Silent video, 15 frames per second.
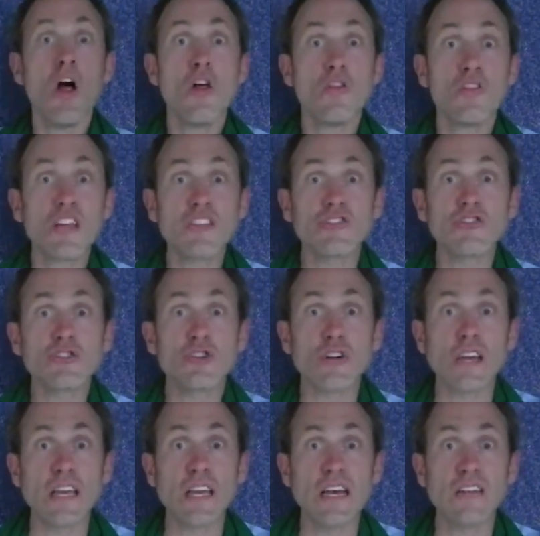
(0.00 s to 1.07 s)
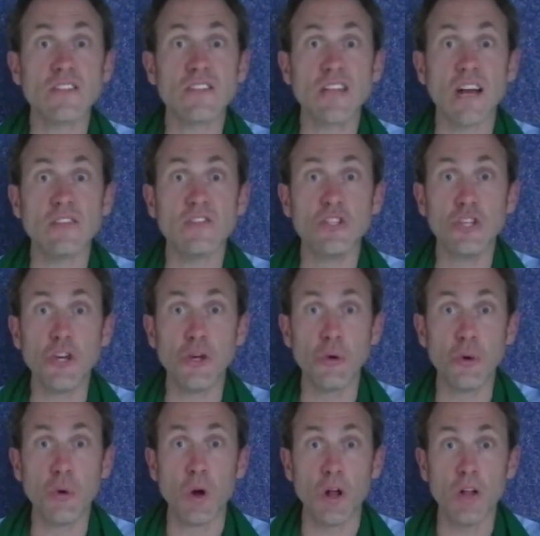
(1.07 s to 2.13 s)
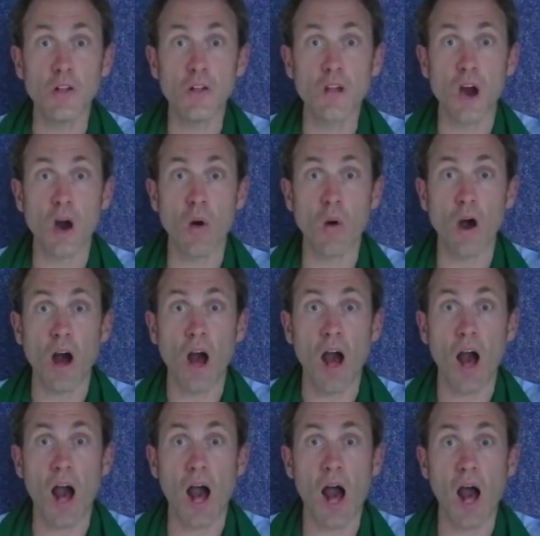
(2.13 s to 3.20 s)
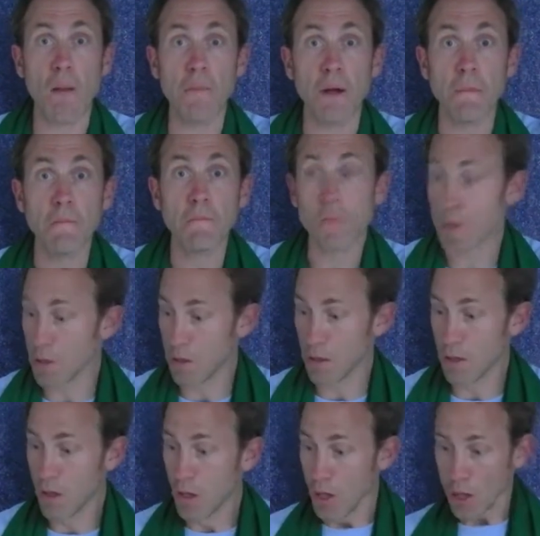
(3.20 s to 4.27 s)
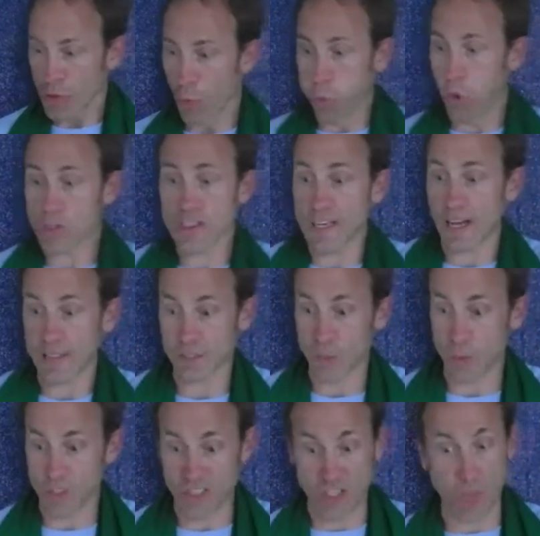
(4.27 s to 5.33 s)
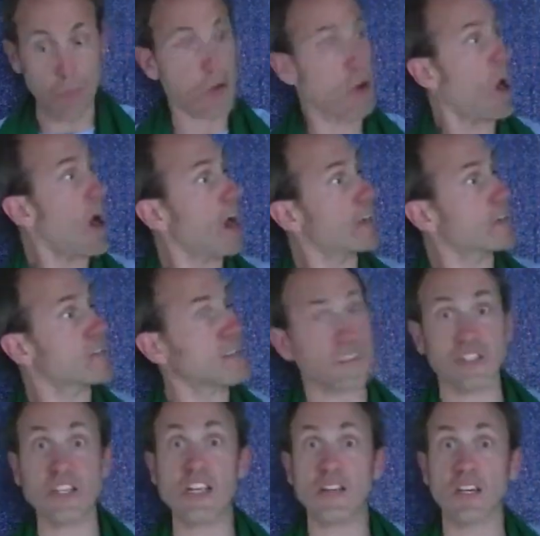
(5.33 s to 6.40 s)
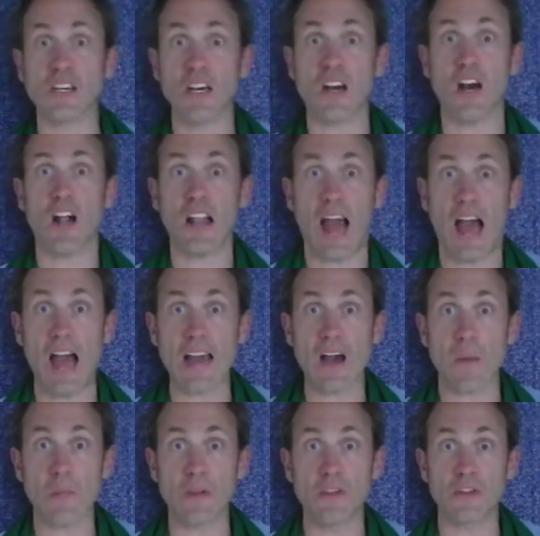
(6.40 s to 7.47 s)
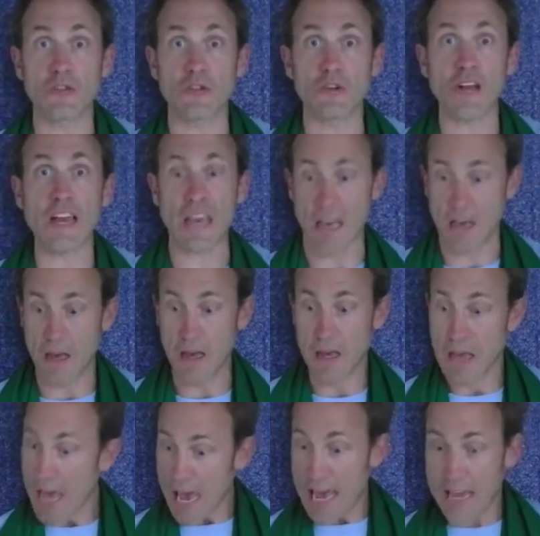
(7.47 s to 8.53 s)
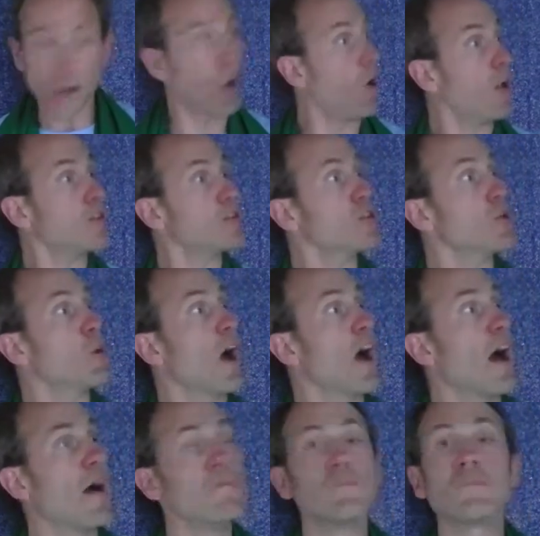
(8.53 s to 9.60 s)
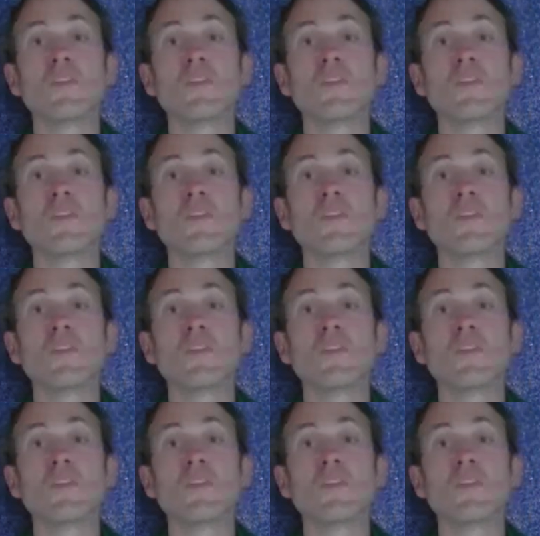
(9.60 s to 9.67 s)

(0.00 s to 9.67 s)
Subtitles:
This tree has done you no harm." The woodcutter was surprised to see the girl high up in the tree. He called to her,